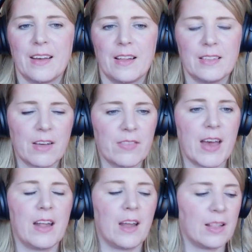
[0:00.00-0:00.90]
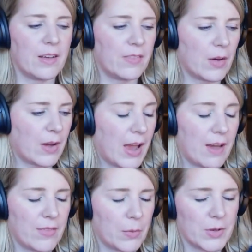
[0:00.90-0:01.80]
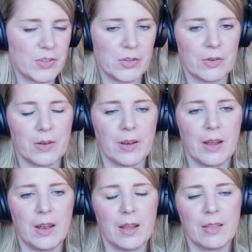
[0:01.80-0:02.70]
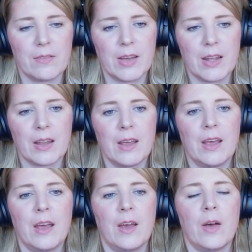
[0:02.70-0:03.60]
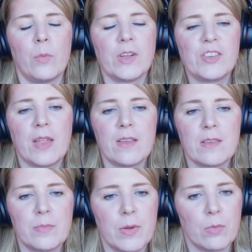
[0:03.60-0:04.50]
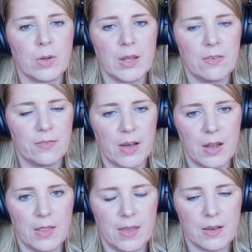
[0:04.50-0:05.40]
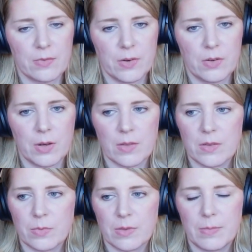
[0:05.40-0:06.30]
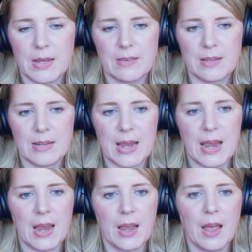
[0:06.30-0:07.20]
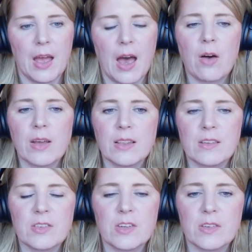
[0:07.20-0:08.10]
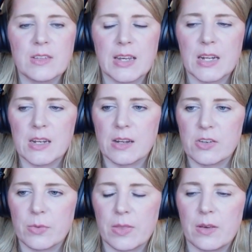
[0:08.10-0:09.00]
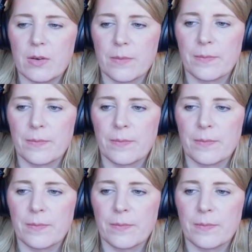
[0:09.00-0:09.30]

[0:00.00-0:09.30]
Love that. I love that. I have that one too, and I love it. Well, Jen, this has been really fun. Thanks for doing this with me today. How can listeners get in touch with you?